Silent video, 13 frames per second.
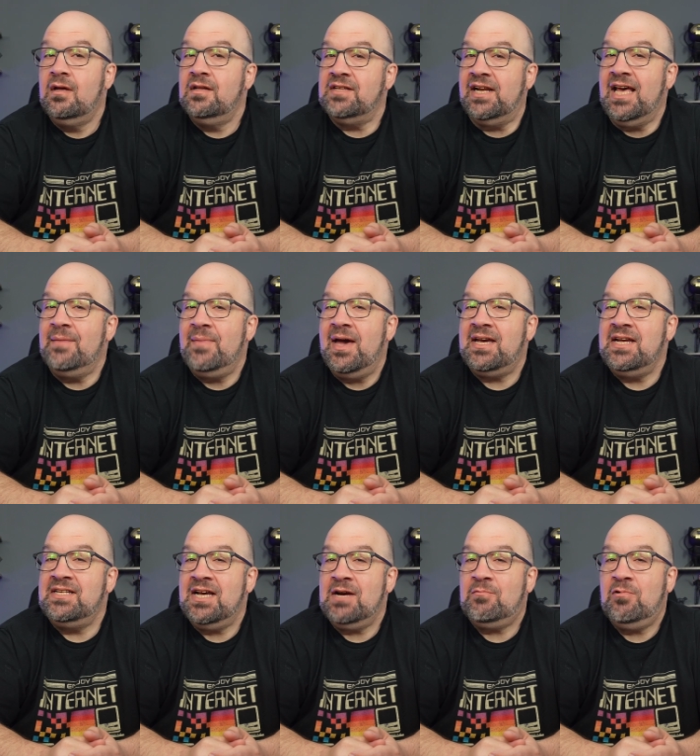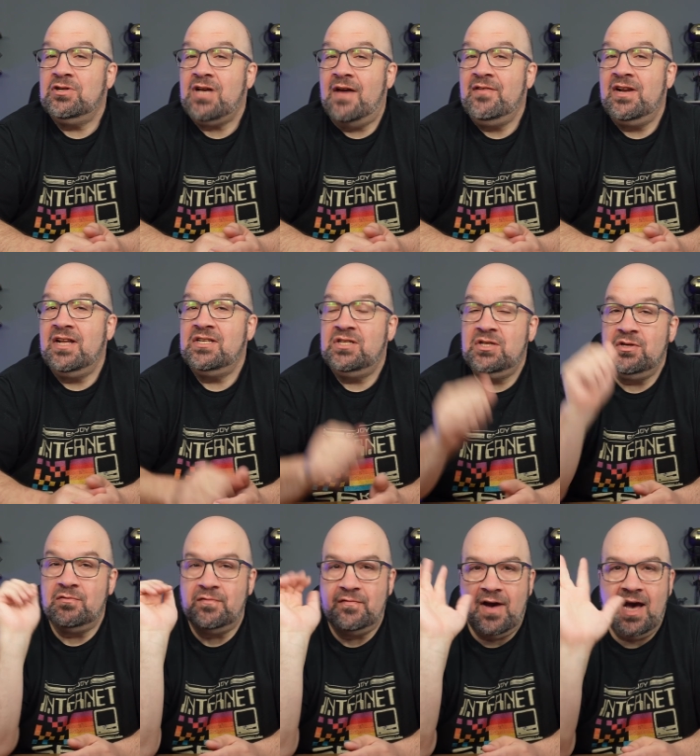Today on Mackie Tech, we're diving
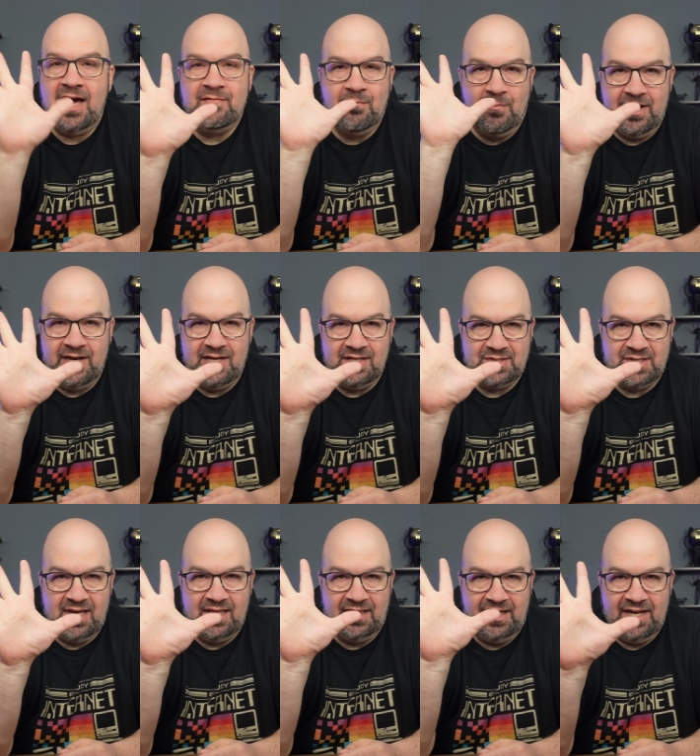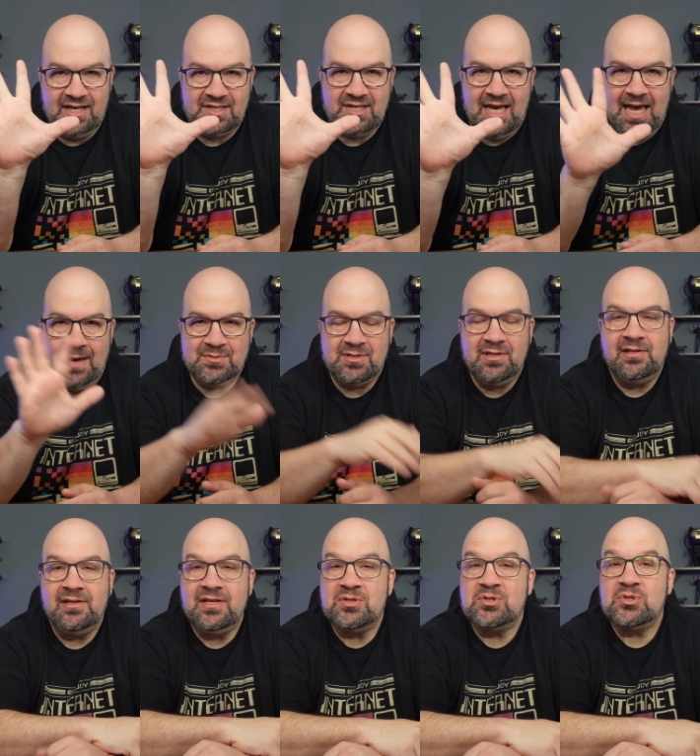into five ways that Linux
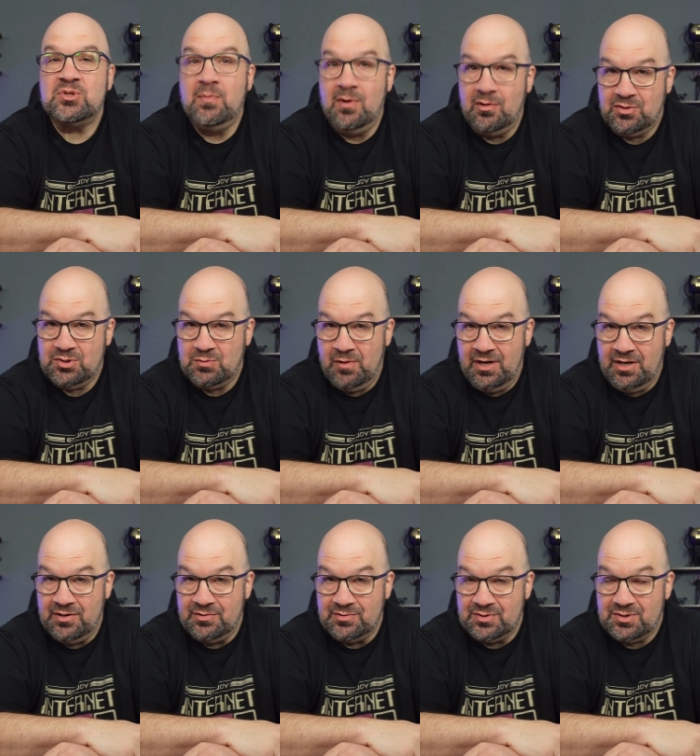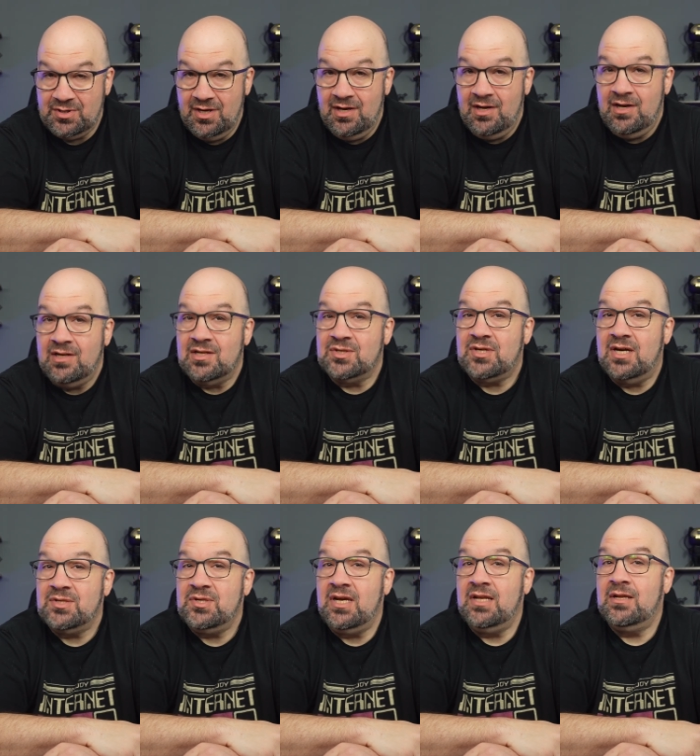absolutely smokes Windows,
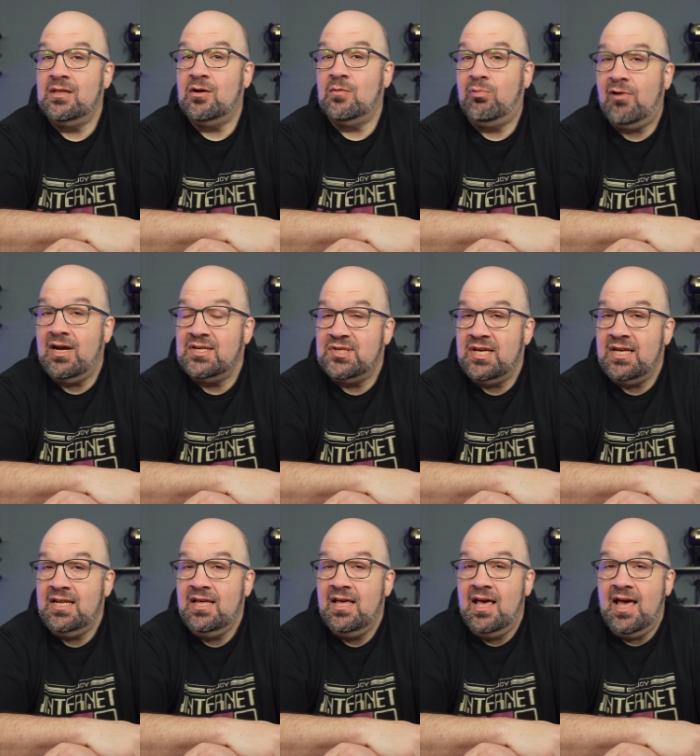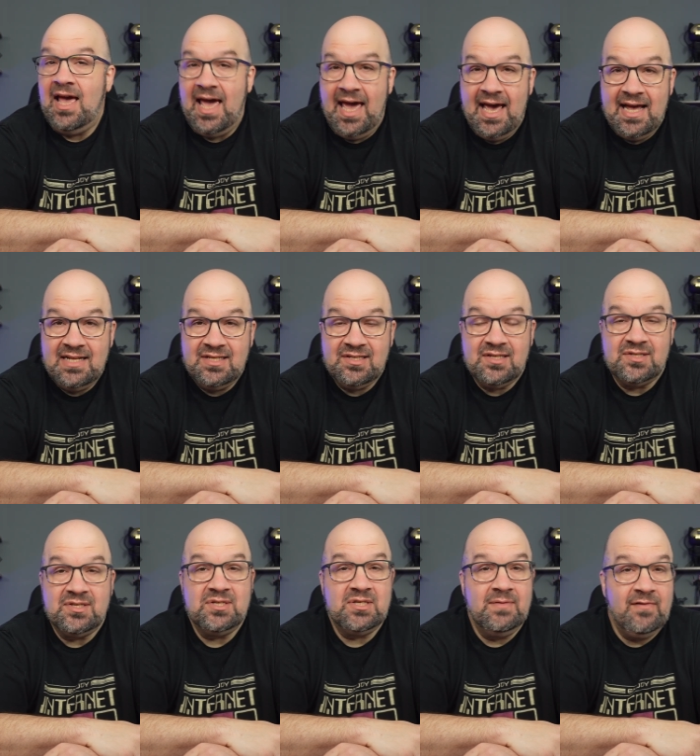discussing their pricing, ads,
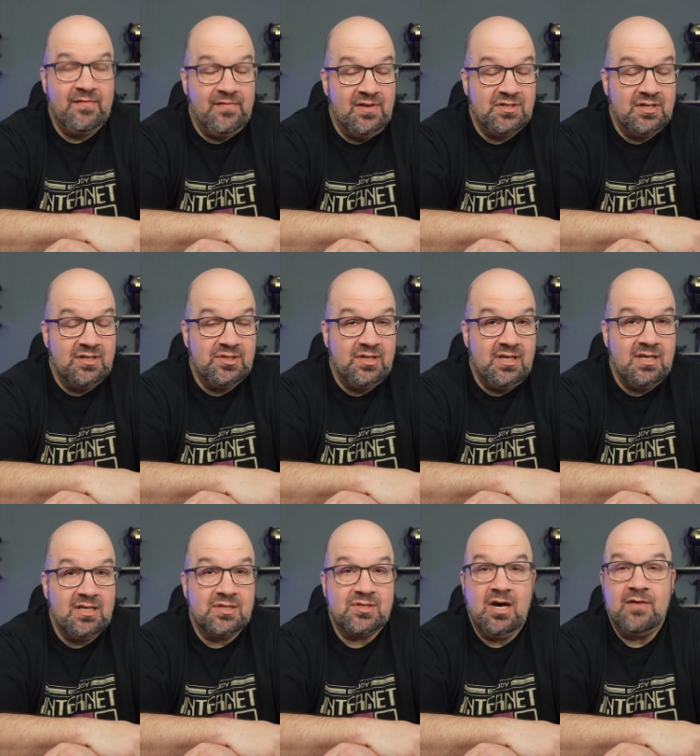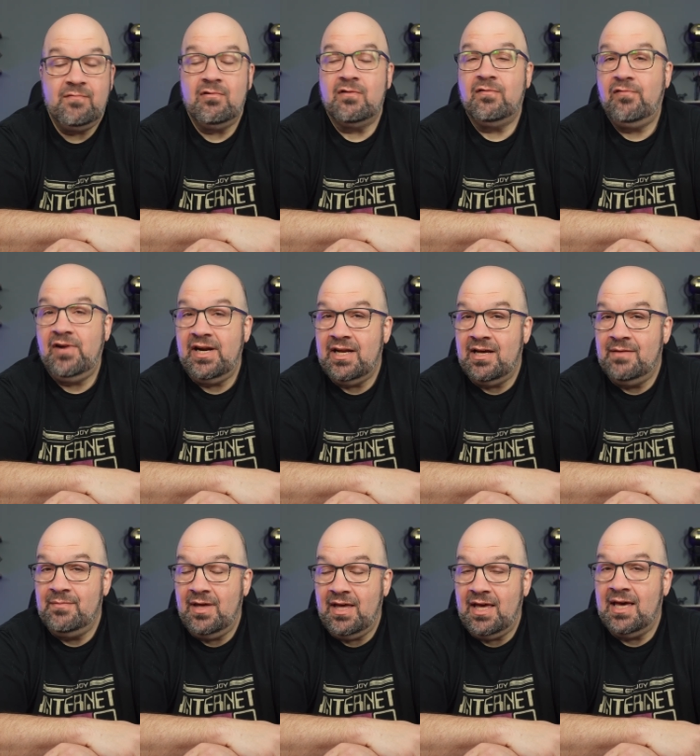system efficiency, software
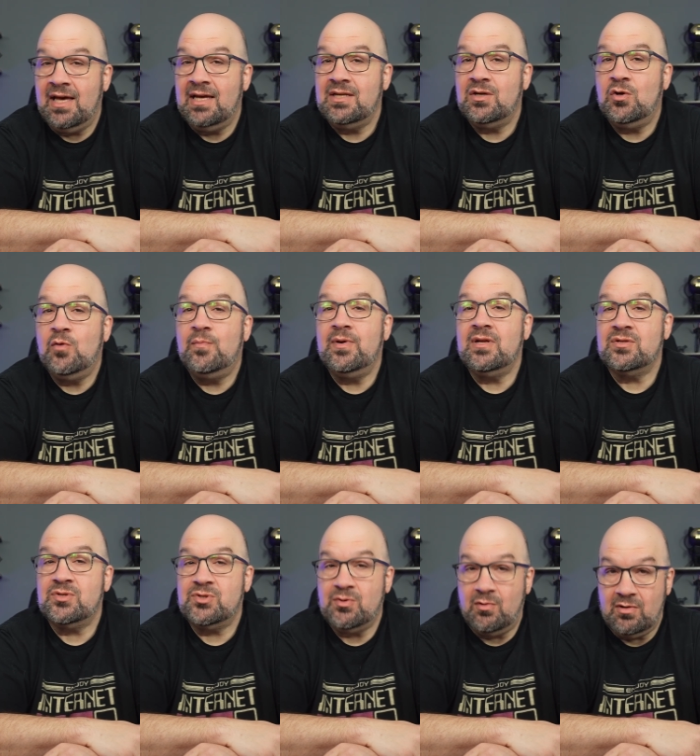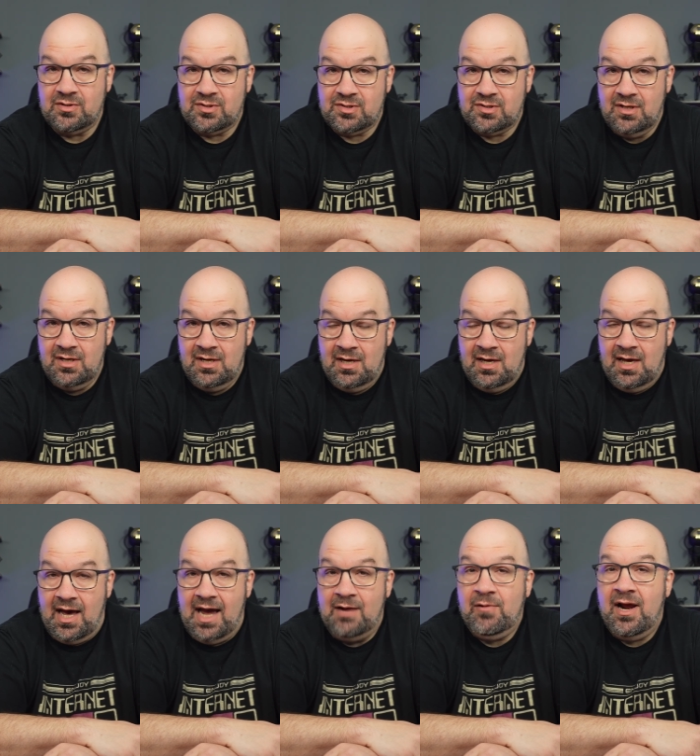freedom, and open source.
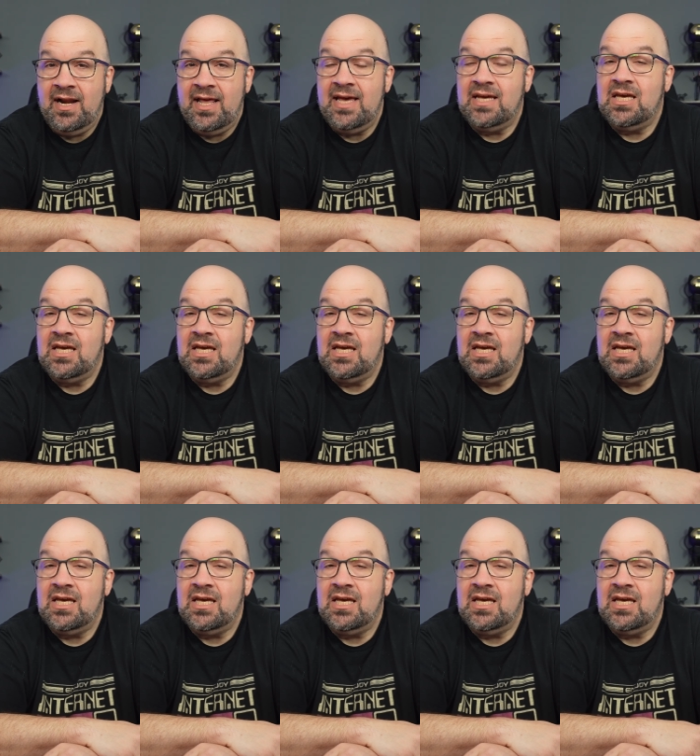I ran a